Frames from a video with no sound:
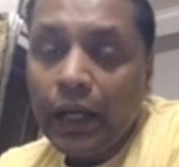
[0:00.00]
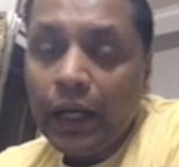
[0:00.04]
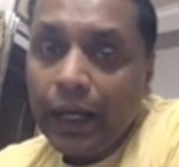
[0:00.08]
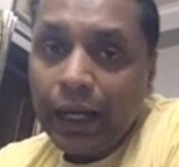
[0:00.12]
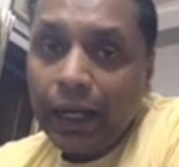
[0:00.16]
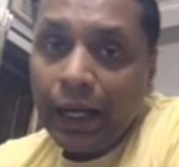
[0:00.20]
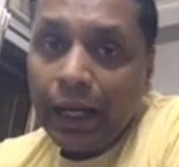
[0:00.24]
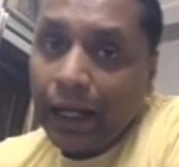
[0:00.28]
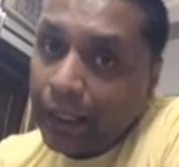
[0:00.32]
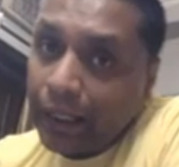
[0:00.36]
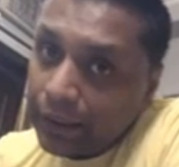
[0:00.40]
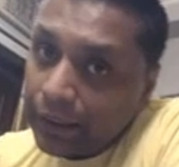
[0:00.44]

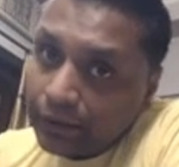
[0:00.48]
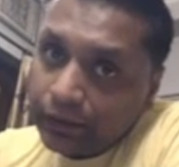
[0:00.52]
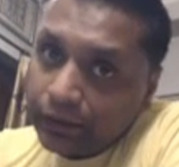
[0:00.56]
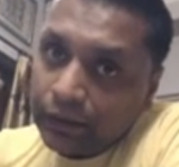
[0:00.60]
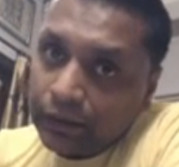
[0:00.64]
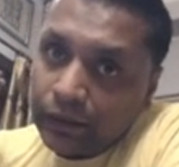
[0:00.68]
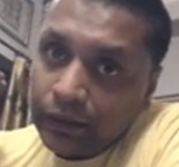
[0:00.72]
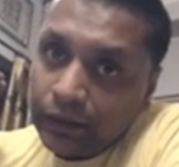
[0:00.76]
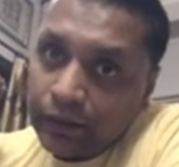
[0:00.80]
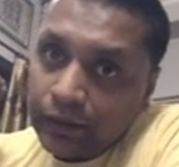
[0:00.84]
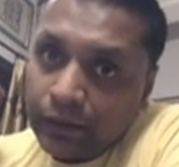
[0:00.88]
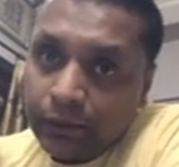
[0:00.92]
and
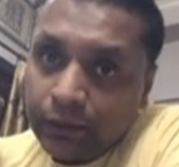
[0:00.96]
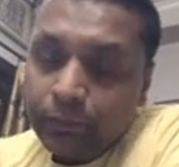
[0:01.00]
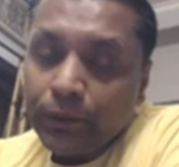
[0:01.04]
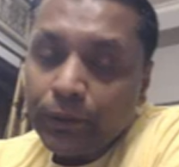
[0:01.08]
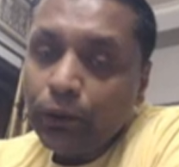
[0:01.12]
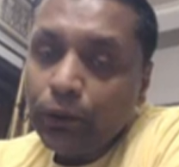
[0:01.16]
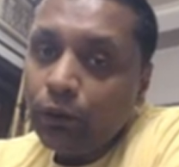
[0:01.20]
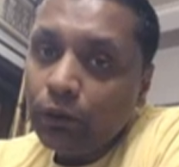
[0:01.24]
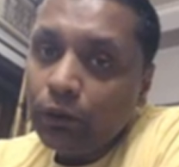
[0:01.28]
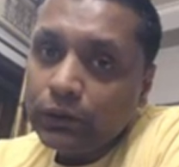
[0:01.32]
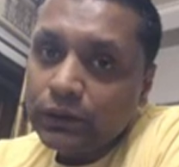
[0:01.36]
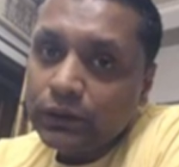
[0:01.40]
Klippyo
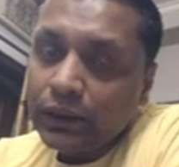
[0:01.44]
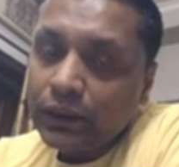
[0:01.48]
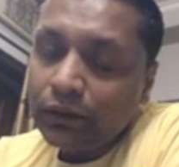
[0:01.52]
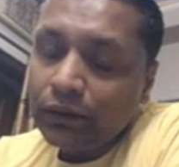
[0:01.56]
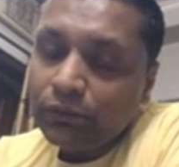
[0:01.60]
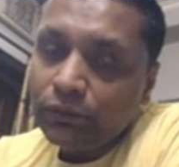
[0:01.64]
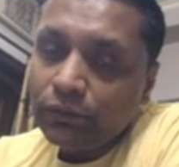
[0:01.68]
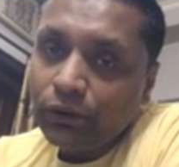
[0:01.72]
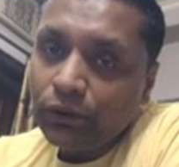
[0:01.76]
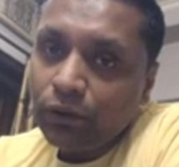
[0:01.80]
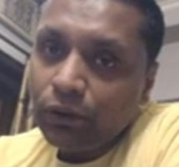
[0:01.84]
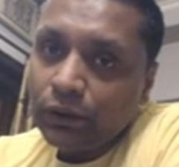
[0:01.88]
also
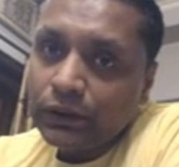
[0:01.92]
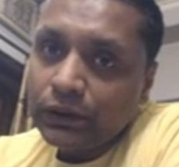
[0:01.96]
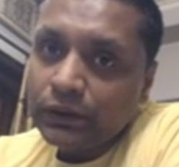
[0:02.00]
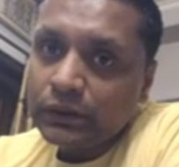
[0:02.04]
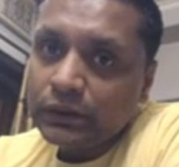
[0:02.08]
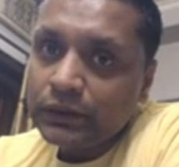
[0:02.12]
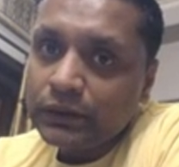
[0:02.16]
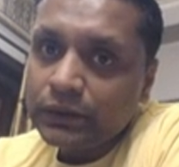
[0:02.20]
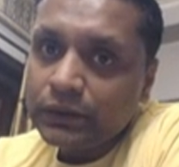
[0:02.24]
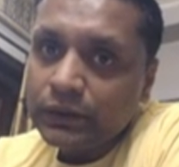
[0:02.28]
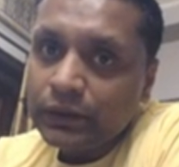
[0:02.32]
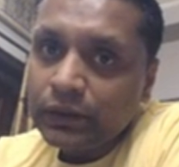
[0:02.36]
have got
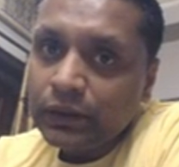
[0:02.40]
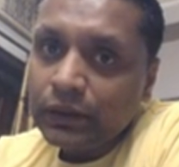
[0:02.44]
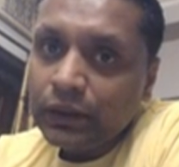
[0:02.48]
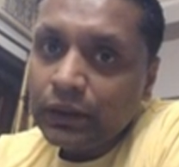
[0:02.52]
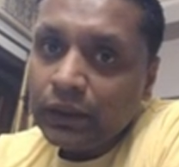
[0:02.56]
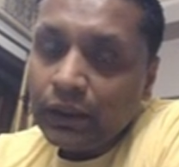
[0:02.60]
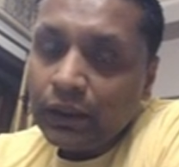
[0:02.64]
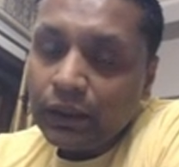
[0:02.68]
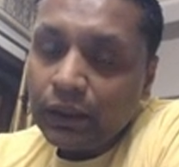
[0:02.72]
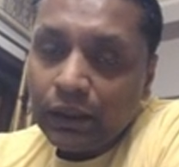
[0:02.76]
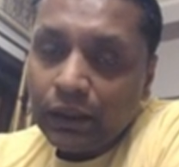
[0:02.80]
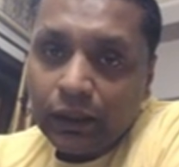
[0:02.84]

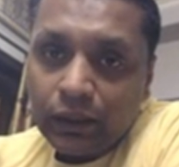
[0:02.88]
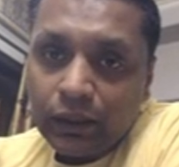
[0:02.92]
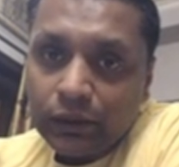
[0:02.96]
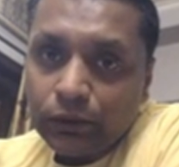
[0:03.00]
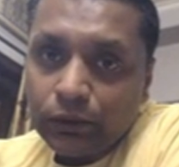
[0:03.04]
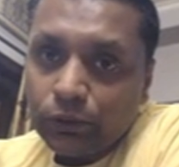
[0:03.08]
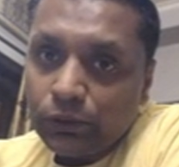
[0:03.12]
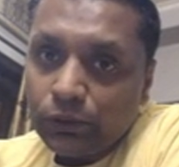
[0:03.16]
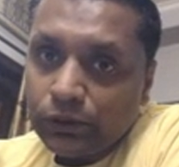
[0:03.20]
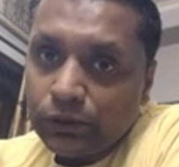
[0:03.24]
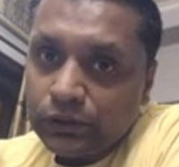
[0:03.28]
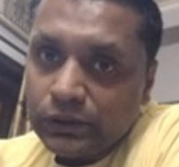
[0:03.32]

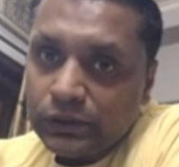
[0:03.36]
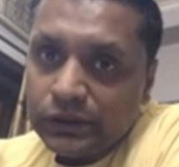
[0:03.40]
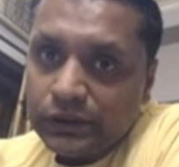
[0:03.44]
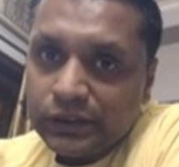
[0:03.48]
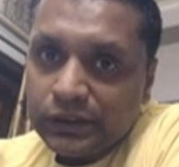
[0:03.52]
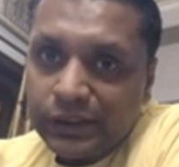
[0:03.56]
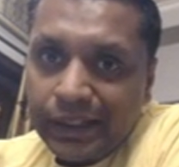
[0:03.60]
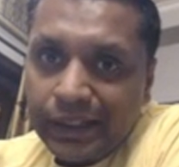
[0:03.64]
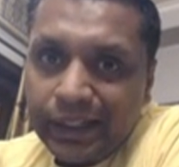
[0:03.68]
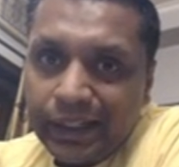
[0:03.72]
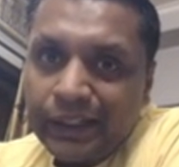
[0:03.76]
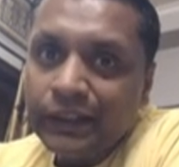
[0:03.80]
those
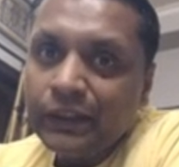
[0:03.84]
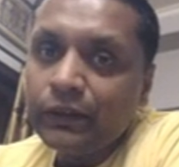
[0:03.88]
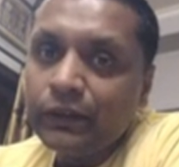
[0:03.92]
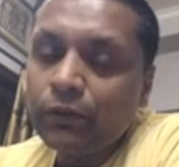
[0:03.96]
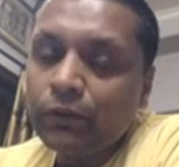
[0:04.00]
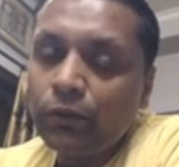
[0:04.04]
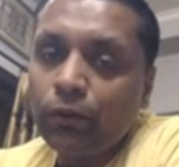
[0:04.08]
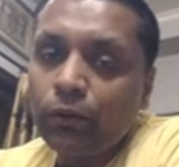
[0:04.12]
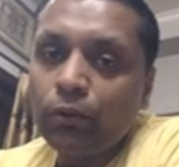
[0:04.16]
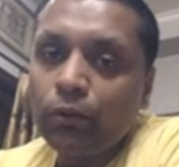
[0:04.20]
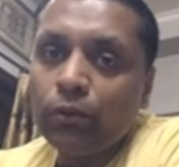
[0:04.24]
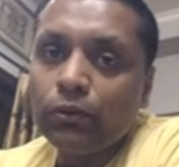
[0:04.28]

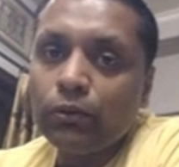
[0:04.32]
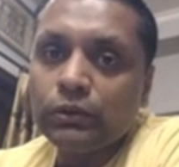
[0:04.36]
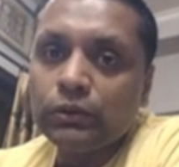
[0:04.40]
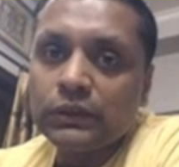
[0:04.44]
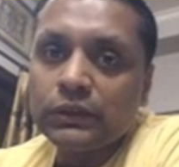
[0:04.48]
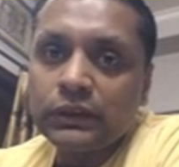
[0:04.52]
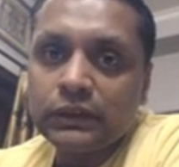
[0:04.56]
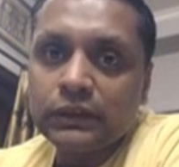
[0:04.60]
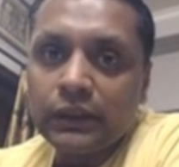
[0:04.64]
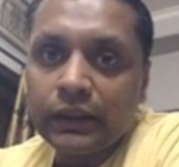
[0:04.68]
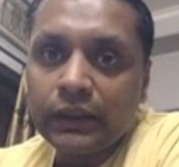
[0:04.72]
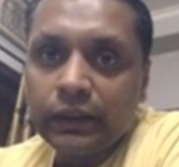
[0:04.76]

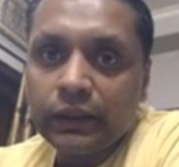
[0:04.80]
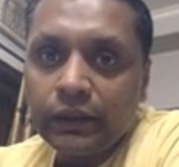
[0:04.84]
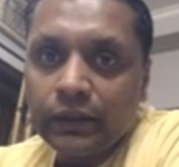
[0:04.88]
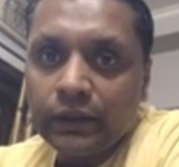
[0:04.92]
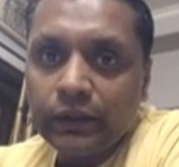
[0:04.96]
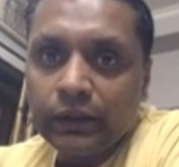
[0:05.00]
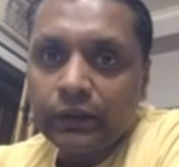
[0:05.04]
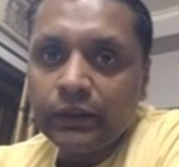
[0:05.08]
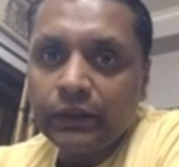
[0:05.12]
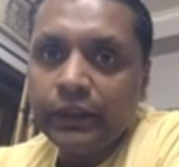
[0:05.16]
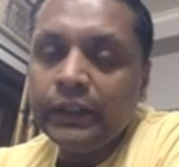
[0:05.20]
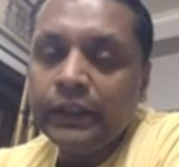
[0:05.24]
intros, the
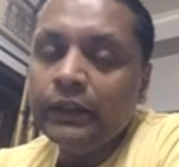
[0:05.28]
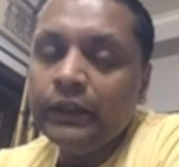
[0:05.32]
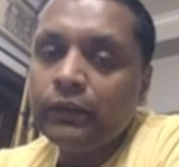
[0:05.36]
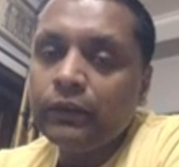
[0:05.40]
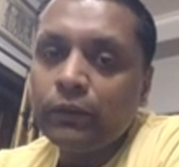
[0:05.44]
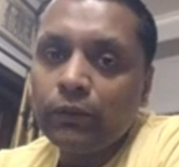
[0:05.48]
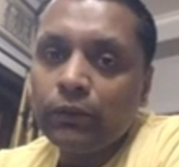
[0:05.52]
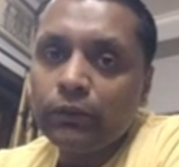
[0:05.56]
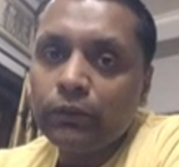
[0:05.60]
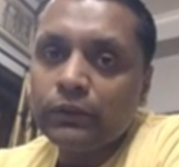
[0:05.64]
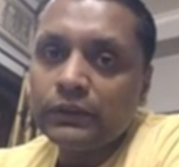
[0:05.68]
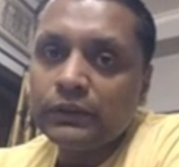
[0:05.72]

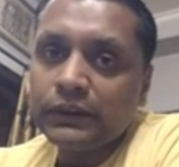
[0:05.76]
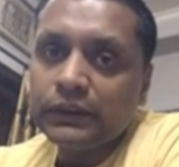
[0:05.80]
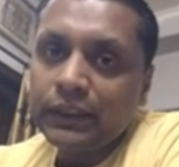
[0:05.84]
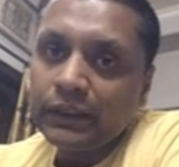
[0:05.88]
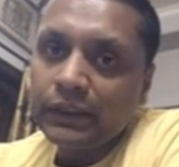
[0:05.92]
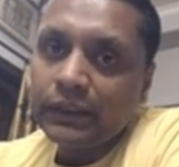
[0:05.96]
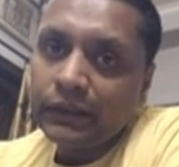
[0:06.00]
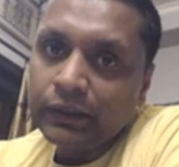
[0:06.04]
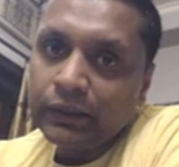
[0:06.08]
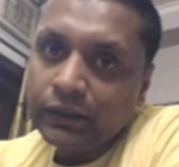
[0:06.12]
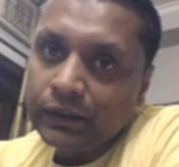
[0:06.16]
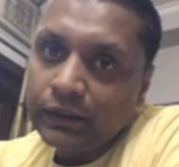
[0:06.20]
intros
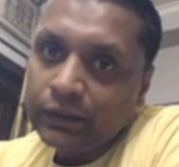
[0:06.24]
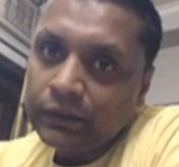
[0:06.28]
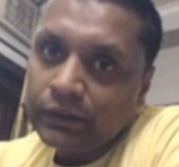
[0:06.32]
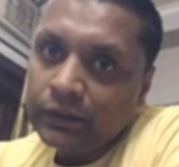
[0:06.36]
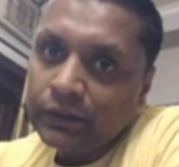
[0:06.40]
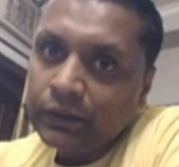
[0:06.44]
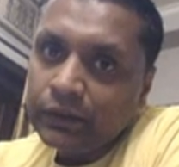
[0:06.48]
and the